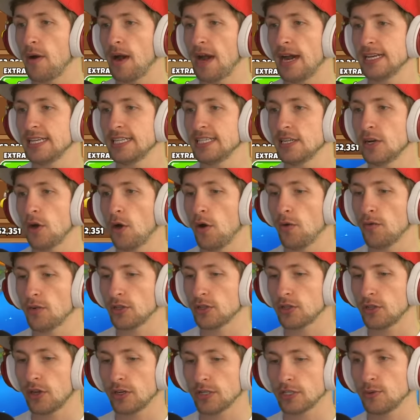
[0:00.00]
I need to
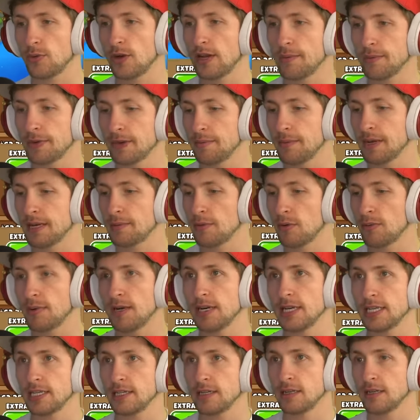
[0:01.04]
overclock so I can make more
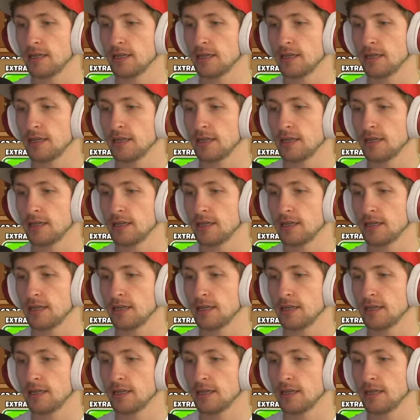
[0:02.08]
money.